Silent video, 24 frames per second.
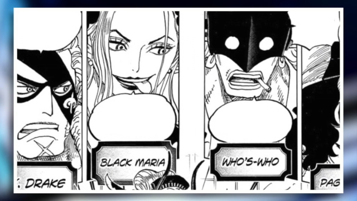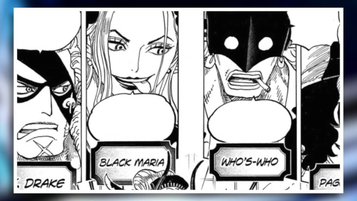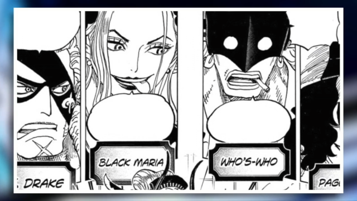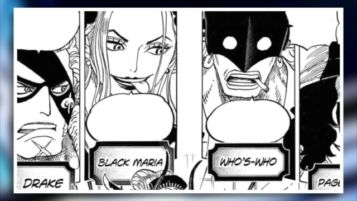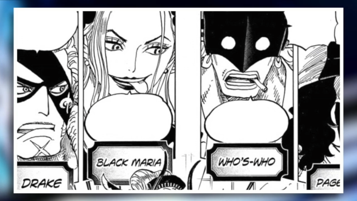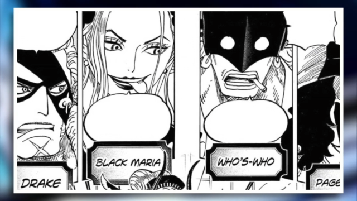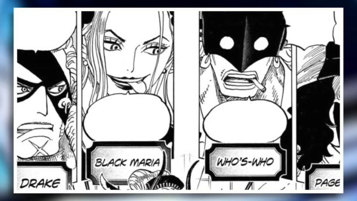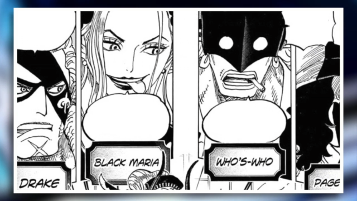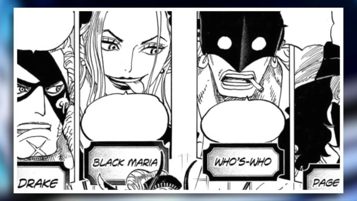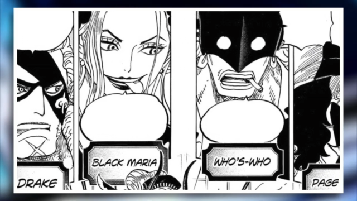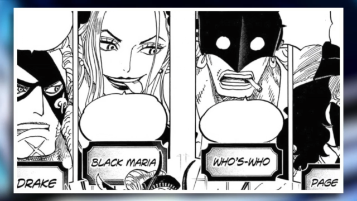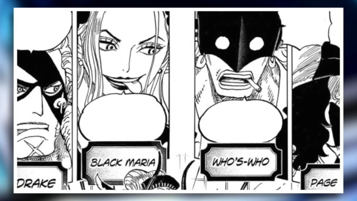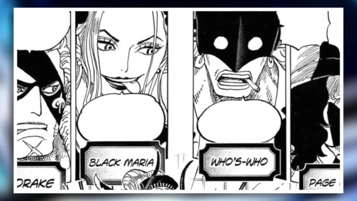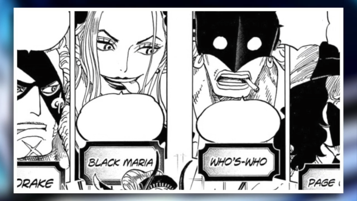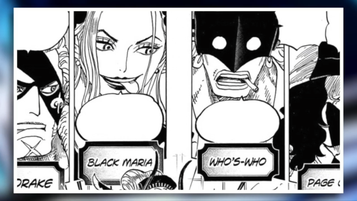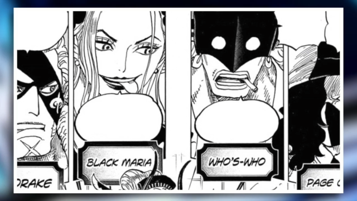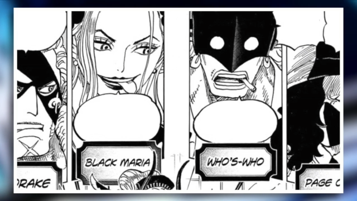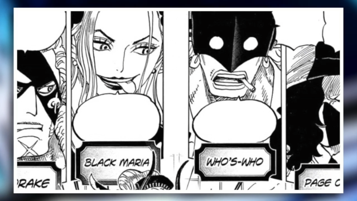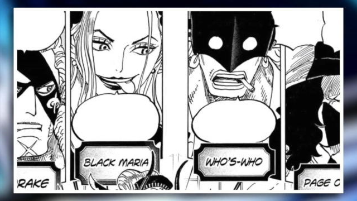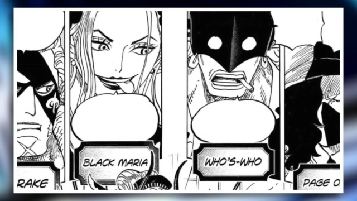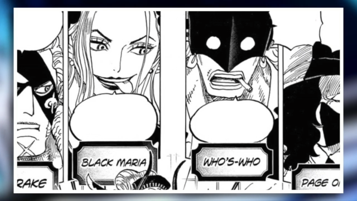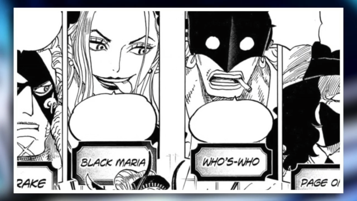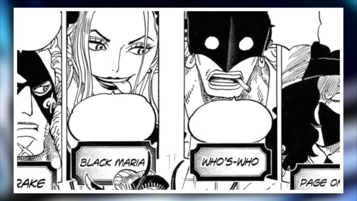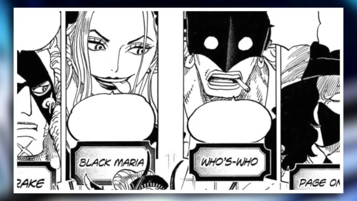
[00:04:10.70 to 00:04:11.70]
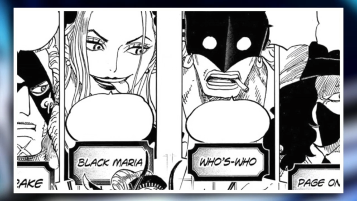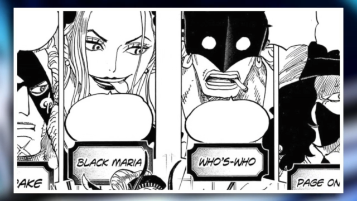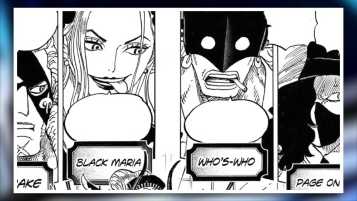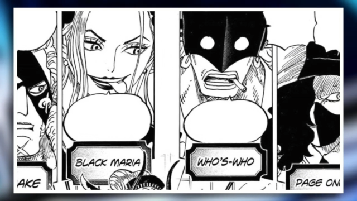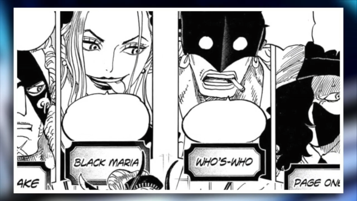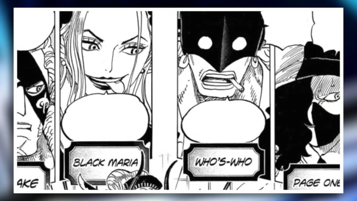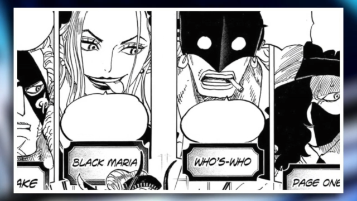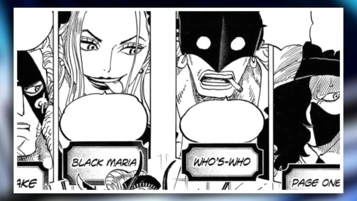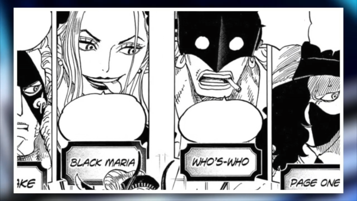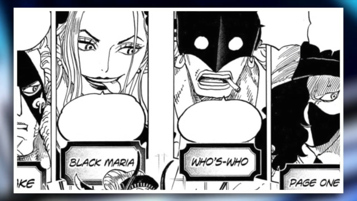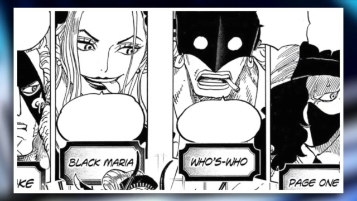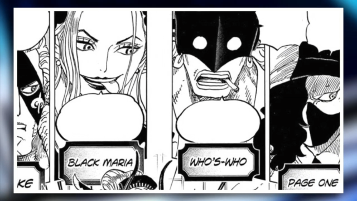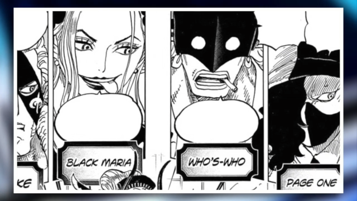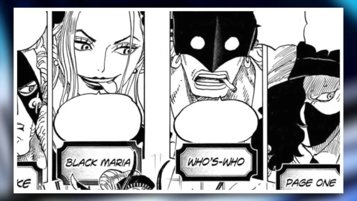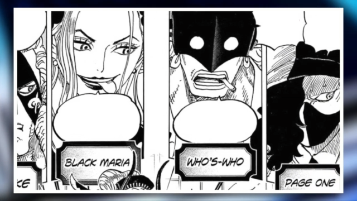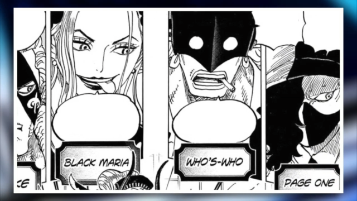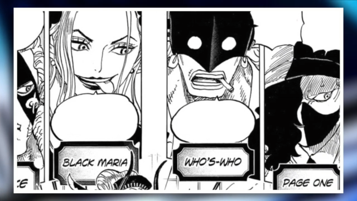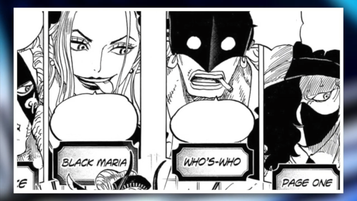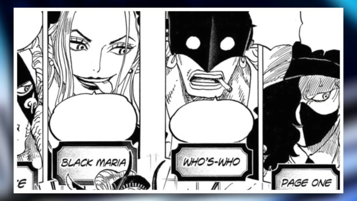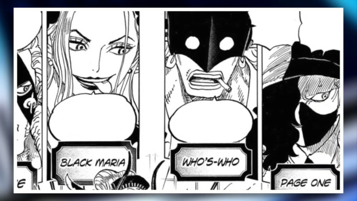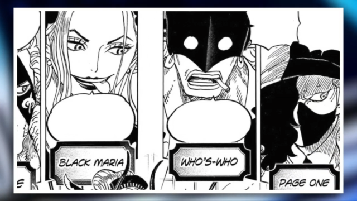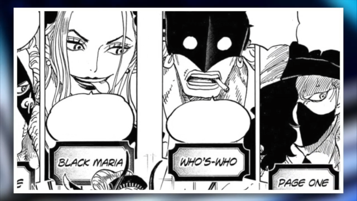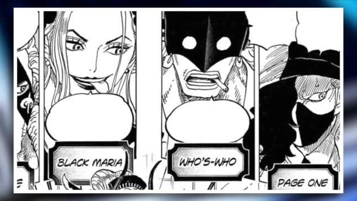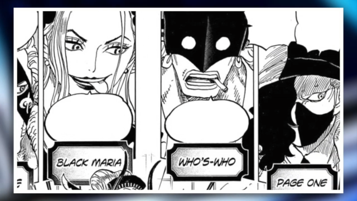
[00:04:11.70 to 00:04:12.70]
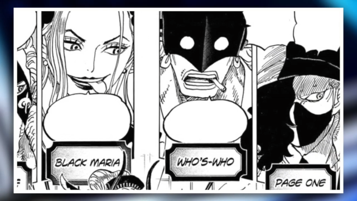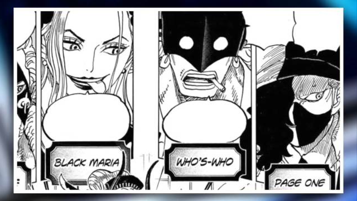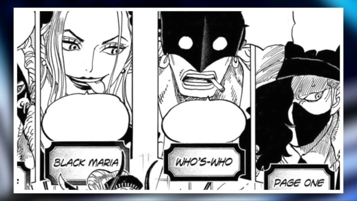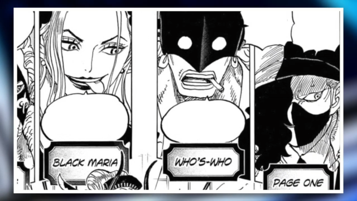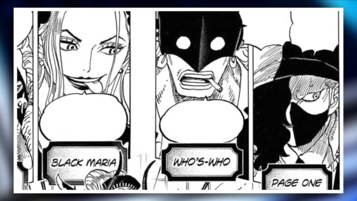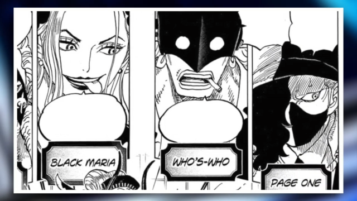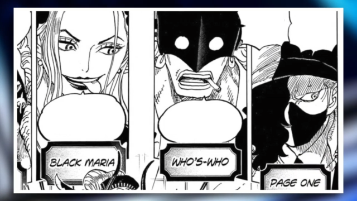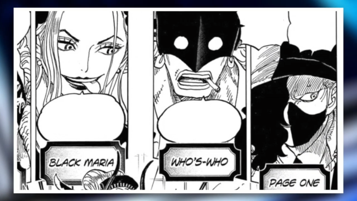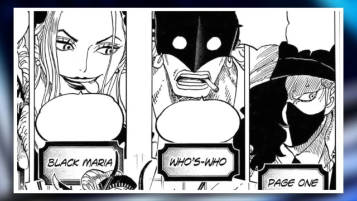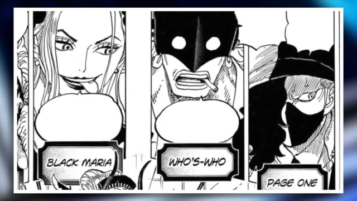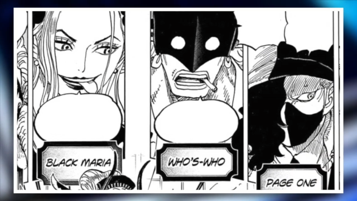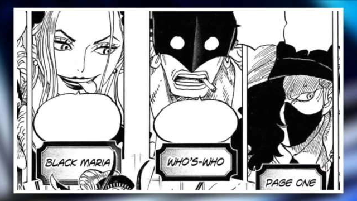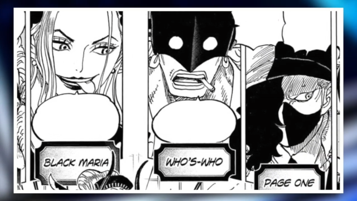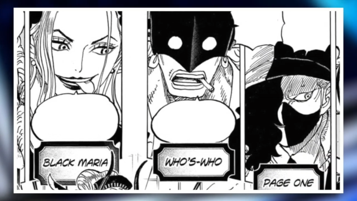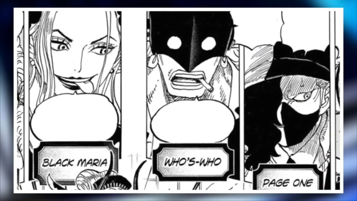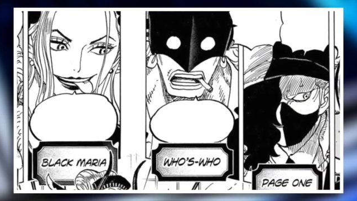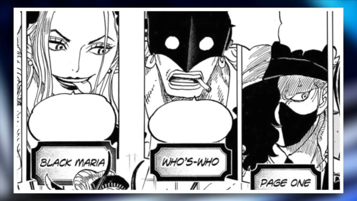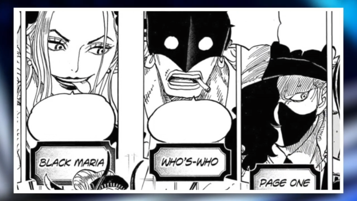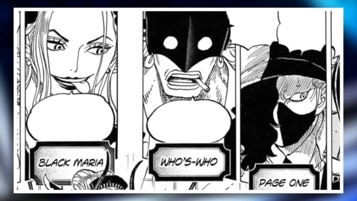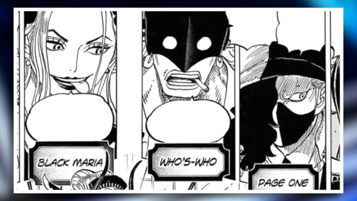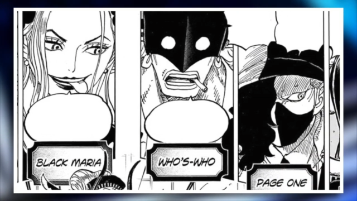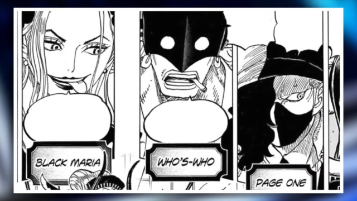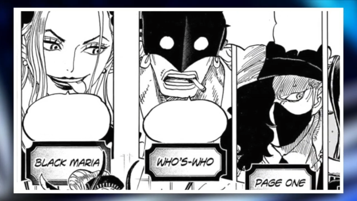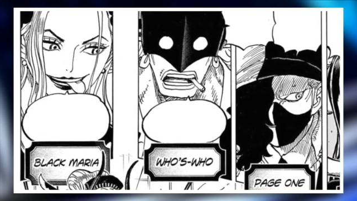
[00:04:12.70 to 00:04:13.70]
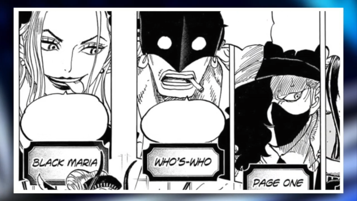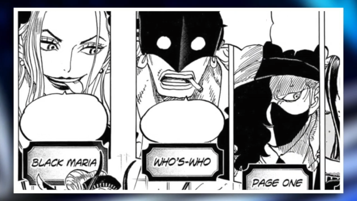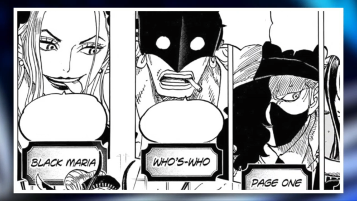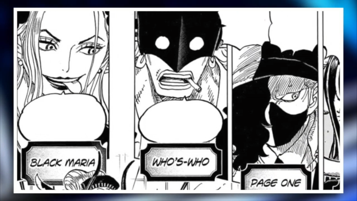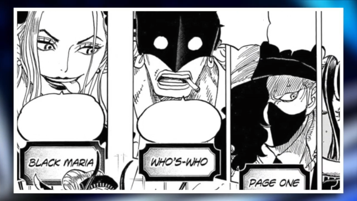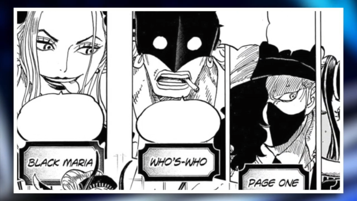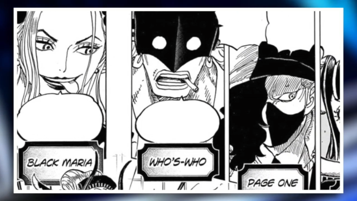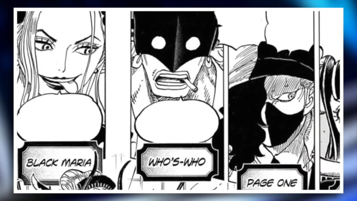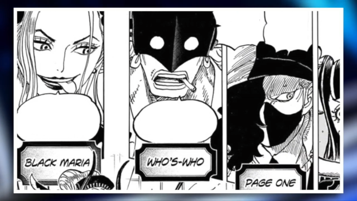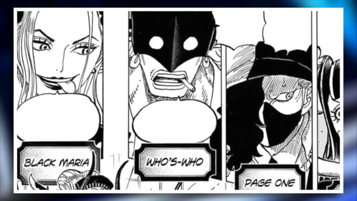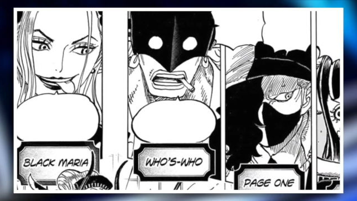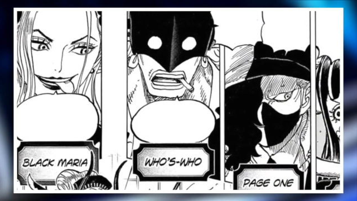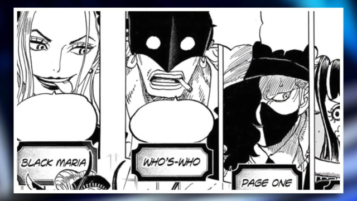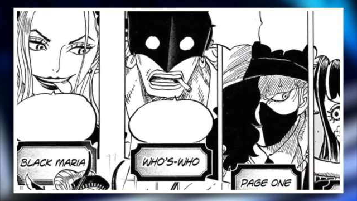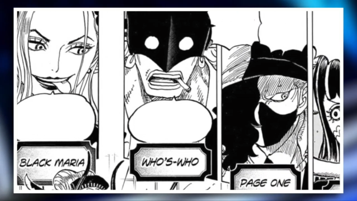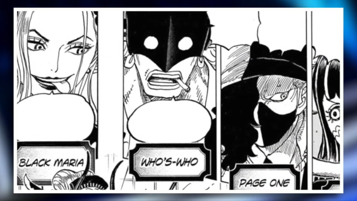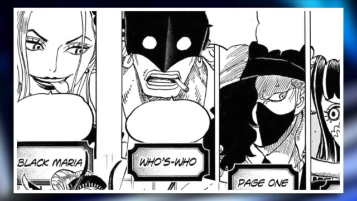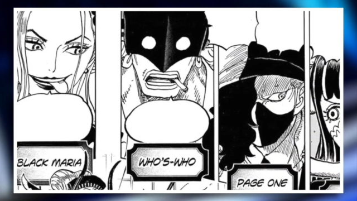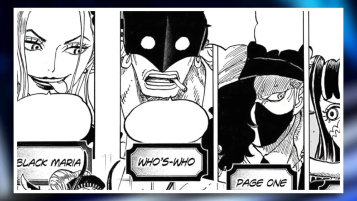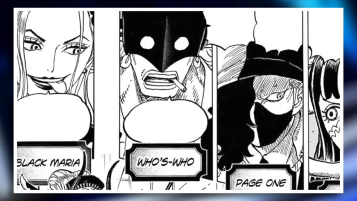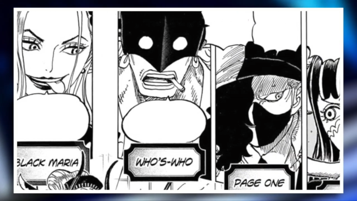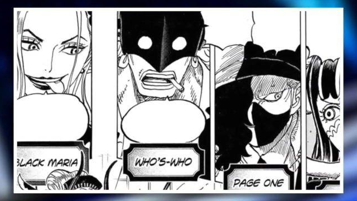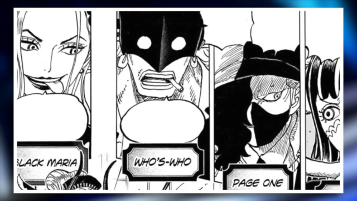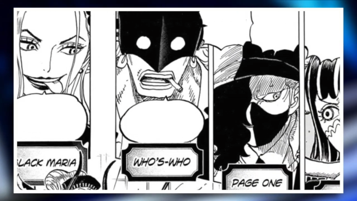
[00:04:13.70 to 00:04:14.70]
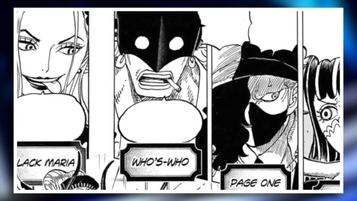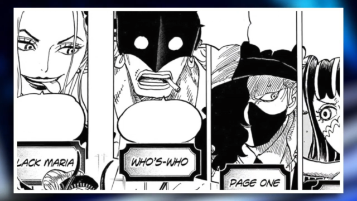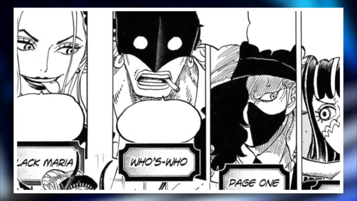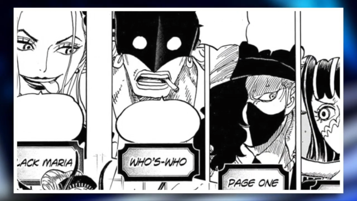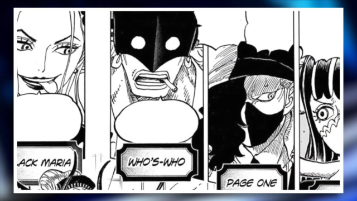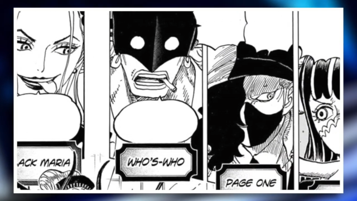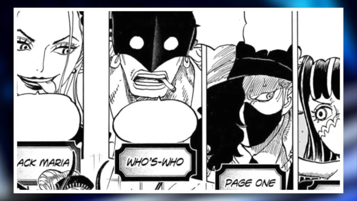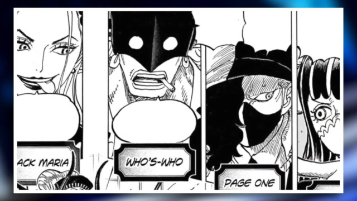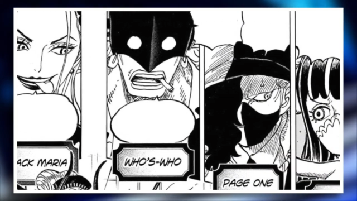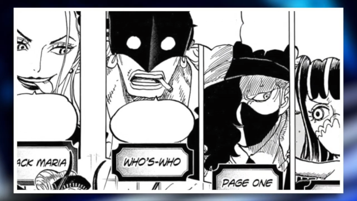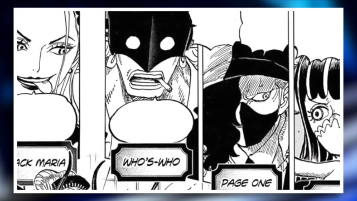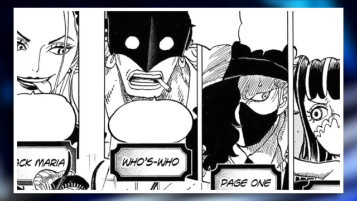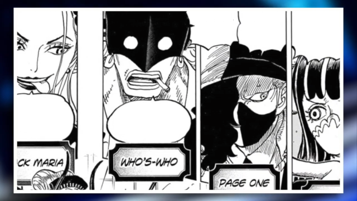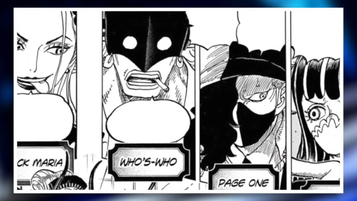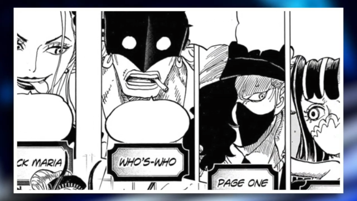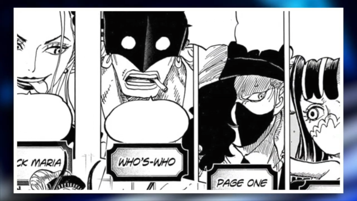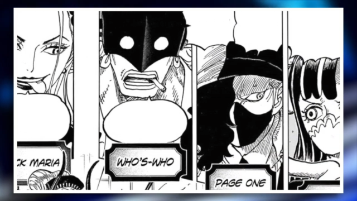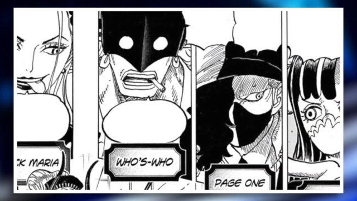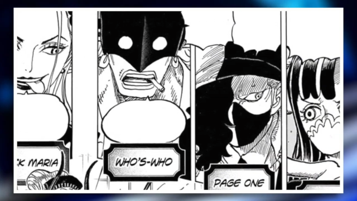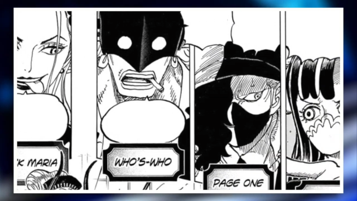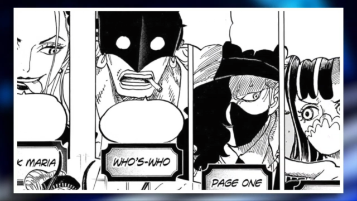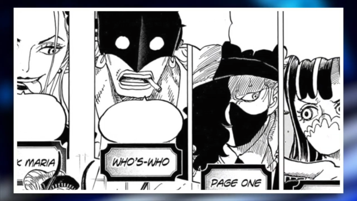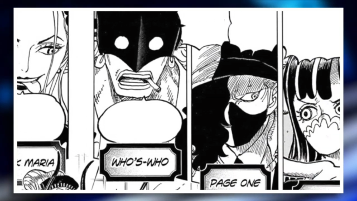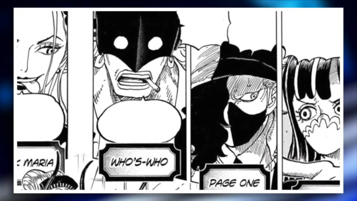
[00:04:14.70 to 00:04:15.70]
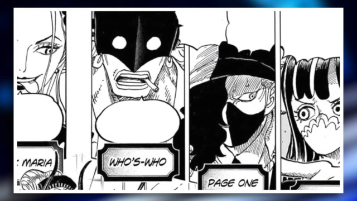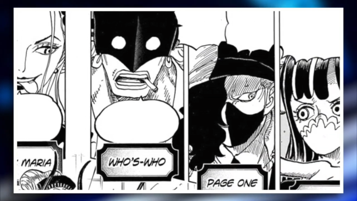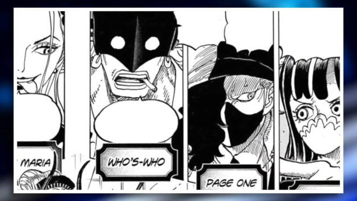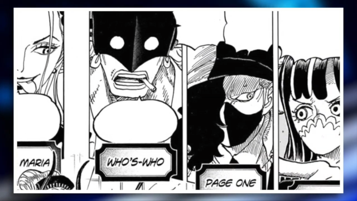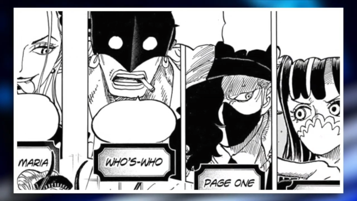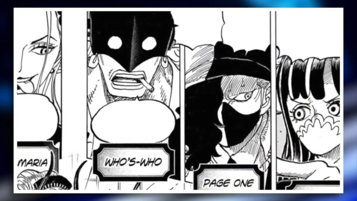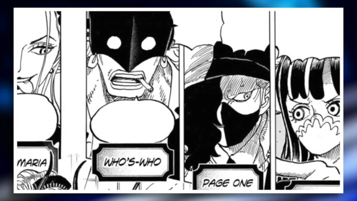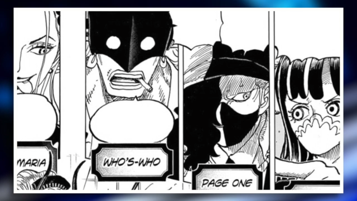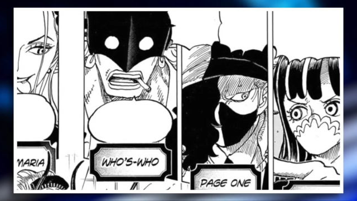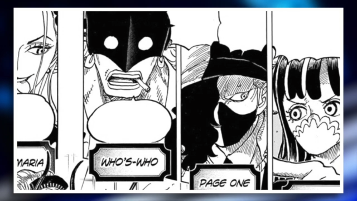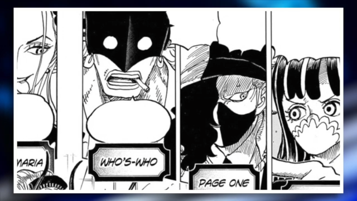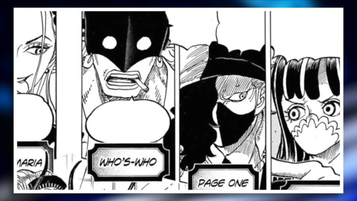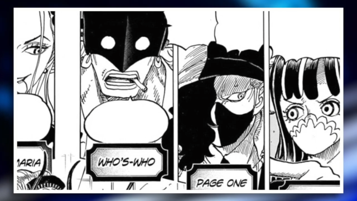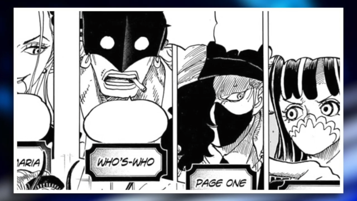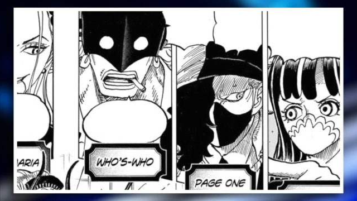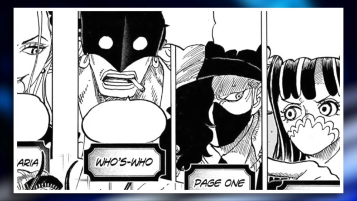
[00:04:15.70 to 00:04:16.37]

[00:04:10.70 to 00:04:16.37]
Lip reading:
(no speaker visible)